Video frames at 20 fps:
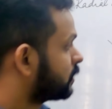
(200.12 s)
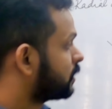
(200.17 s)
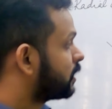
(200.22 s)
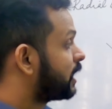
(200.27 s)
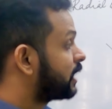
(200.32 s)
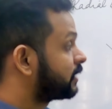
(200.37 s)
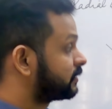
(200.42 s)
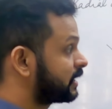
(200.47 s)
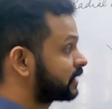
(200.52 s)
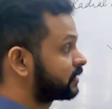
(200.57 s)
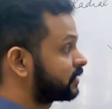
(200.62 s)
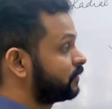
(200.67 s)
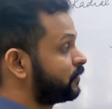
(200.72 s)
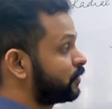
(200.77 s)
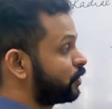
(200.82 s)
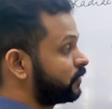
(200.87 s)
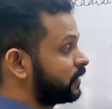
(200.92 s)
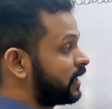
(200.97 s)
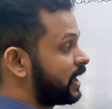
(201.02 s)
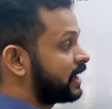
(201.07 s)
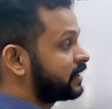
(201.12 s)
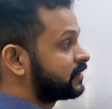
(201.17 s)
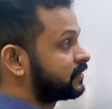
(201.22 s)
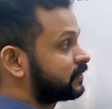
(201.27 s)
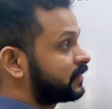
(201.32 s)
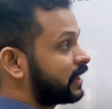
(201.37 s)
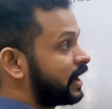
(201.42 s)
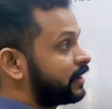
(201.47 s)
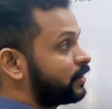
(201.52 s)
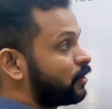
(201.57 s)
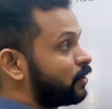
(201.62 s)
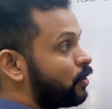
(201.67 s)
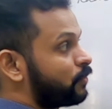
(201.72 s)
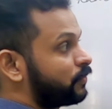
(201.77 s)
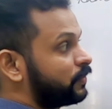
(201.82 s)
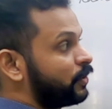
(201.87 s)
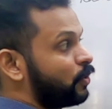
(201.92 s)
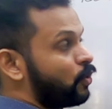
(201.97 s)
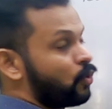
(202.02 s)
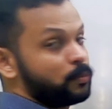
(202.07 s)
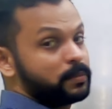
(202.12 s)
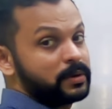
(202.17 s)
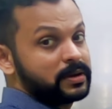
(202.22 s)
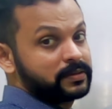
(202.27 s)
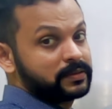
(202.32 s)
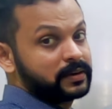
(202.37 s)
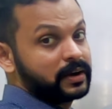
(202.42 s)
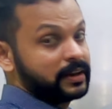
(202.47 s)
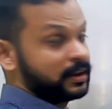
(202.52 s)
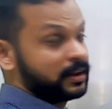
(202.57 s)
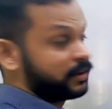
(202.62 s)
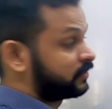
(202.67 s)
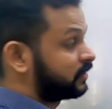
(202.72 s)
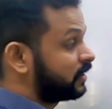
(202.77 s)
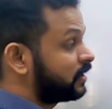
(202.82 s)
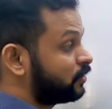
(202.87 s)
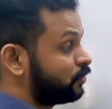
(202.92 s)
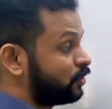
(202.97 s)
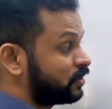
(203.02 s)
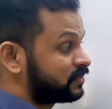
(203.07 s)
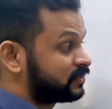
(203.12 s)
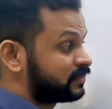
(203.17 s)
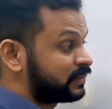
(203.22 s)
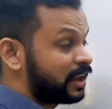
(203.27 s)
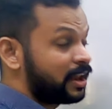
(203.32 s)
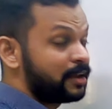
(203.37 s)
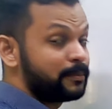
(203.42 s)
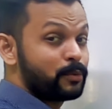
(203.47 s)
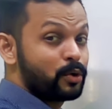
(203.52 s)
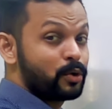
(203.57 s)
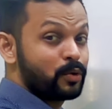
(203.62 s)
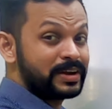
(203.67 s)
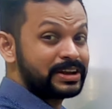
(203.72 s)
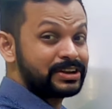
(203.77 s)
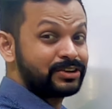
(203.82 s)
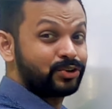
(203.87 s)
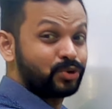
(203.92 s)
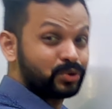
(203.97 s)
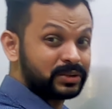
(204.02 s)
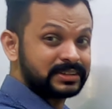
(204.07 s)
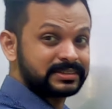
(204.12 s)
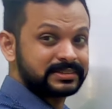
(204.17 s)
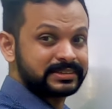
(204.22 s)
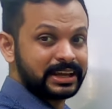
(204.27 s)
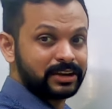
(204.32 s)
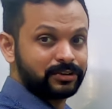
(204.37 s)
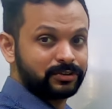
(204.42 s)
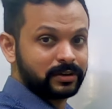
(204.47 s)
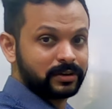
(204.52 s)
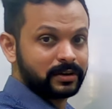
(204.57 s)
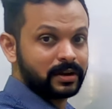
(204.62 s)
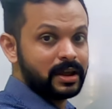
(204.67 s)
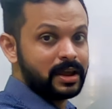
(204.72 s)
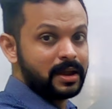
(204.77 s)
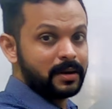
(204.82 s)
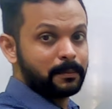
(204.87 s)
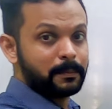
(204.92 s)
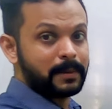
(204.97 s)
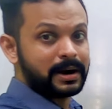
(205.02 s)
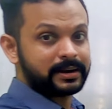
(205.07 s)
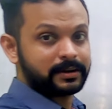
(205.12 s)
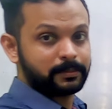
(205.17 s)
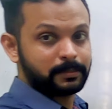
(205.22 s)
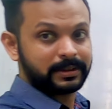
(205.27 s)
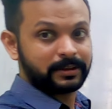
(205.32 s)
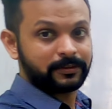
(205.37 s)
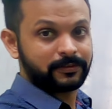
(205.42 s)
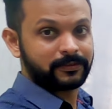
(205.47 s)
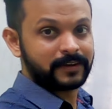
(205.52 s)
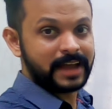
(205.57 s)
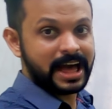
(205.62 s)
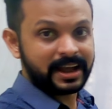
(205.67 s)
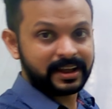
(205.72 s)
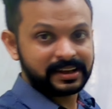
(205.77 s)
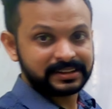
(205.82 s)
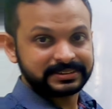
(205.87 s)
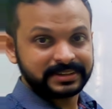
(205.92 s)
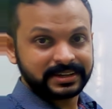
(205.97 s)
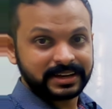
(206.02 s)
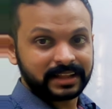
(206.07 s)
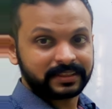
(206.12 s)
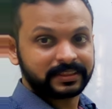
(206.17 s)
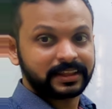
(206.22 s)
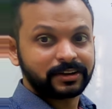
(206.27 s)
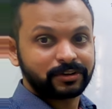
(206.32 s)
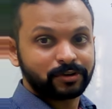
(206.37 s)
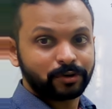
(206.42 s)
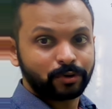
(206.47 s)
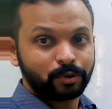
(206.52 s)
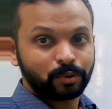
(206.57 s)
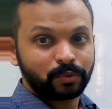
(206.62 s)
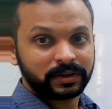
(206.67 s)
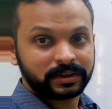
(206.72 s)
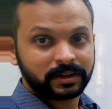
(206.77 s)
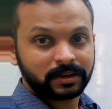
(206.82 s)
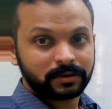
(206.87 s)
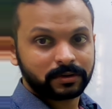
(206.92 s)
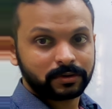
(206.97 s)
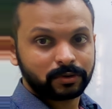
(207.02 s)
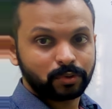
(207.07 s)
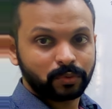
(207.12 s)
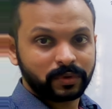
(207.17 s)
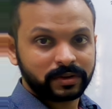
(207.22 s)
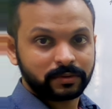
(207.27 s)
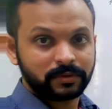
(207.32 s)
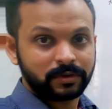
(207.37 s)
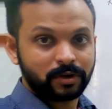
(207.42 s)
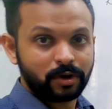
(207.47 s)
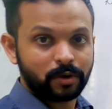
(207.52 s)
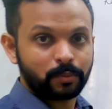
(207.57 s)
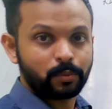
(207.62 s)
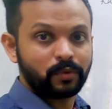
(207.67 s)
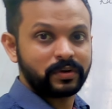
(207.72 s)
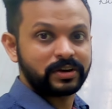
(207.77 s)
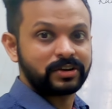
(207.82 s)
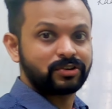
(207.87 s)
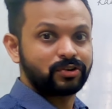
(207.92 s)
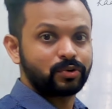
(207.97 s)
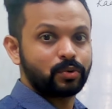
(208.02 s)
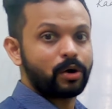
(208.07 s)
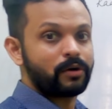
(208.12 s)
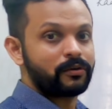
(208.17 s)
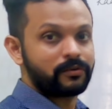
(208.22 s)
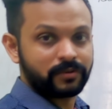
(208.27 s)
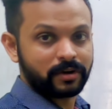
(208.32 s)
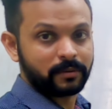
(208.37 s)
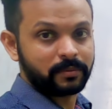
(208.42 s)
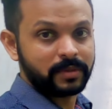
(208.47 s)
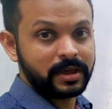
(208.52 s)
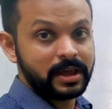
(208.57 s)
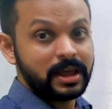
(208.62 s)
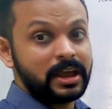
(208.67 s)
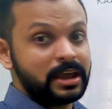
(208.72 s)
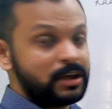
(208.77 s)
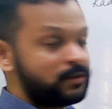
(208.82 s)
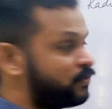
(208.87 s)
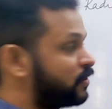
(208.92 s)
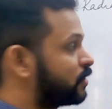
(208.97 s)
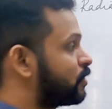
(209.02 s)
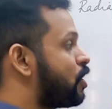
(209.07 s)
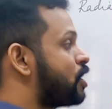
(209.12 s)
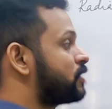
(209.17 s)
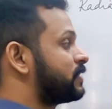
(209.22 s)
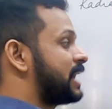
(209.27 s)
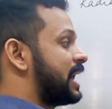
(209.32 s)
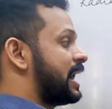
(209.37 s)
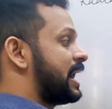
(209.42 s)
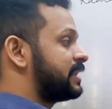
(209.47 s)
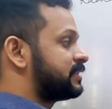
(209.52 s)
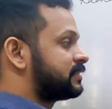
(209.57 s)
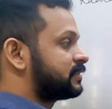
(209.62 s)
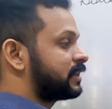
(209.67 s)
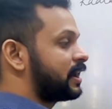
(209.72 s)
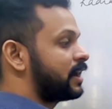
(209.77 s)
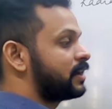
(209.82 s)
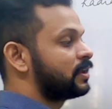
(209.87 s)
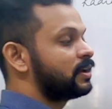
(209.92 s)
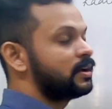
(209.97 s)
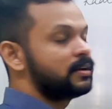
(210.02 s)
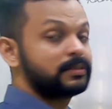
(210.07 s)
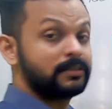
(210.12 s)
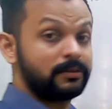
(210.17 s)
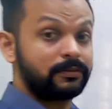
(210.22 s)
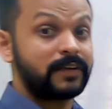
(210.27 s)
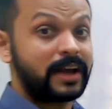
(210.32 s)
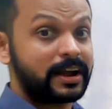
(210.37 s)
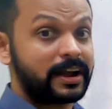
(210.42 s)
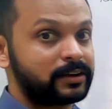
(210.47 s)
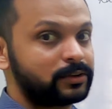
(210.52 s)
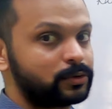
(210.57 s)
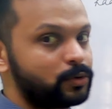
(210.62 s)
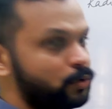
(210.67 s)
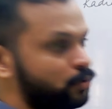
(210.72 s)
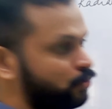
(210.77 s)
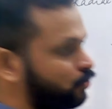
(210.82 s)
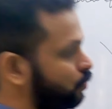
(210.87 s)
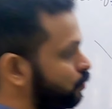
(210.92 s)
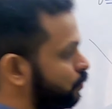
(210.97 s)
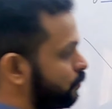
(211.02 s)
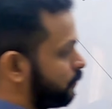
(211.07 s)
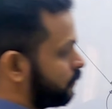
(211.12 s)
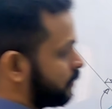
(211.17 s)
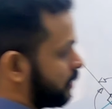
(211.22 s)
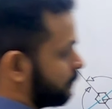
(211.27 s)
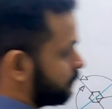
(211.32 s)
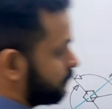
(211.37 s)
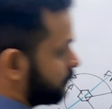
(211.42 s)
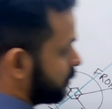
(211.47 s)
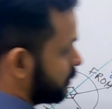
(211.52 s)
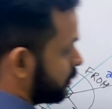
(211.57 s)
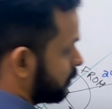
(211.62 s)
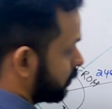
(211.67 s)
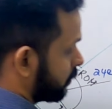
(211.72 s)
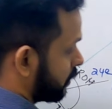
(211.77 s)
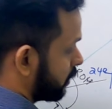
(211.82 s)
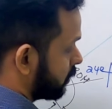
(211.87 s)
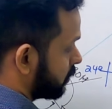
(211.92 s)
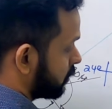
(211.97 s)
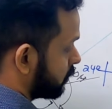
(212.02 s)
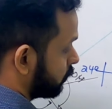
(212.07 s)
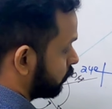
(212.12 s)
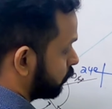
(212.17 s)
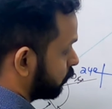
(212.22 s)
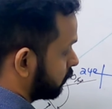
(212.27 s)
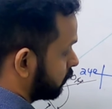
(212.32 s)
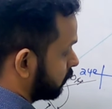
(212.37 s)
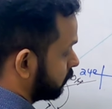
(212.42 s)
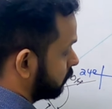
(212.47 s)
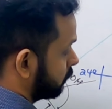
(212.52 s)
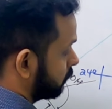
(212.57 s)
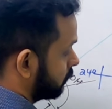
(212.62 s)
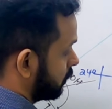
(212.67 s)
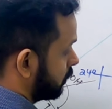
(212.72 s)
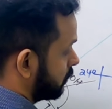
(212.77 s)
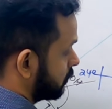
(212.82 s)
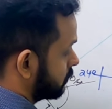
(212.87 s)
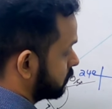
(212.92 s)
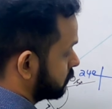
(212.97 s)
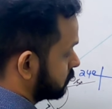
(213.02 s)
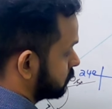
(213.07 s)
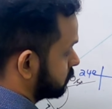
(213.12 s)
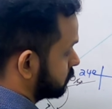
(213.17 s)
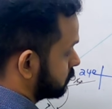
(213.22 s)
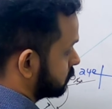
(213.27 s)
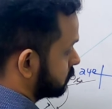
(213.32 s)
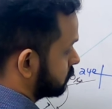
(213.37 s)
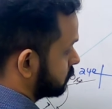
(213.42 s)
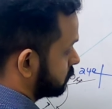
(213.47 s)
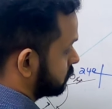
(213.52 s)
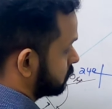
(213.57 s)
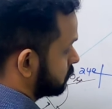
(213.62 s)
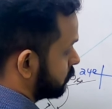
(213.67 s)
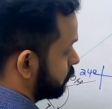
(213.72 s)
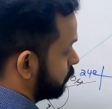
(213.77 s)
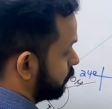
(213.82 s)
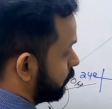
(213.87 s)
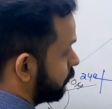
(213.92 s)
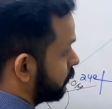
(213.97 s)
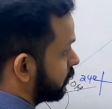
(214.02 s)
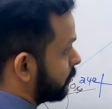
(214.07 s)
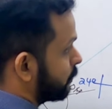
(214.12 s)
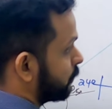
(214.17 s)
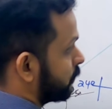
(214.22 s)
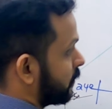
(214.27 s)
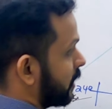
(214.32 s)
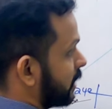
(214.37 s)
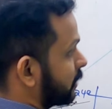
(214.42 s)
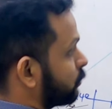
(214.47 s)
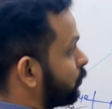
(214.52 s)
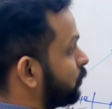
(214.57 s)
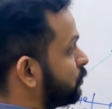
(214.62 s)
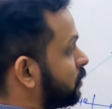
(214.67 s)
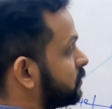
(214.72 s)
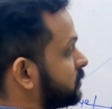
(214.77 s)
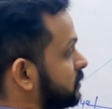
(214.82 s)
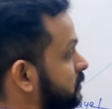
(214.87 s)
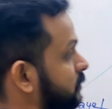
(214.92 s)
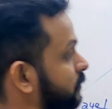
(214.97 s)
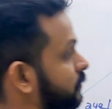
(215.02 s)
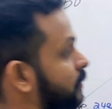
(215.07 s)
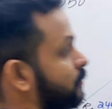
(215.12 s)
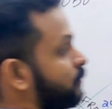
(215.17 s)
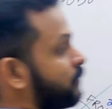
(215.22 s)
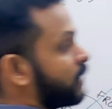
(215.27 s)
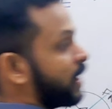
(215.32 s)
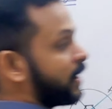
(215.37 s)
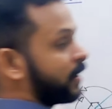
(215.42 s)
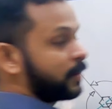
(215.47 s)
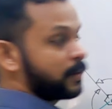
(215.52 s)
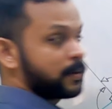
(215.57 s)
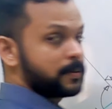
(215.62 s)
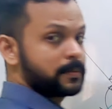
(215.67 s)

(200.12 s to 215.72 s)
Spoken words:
Exactly. You're on the head side of the OBS radial. See, you're still moving to the station, but the flag has nothing to do with it. You're moving to or from. If you're on the head side, the flag is going to show you from, right? So this is the from flag. Which one is the from flag?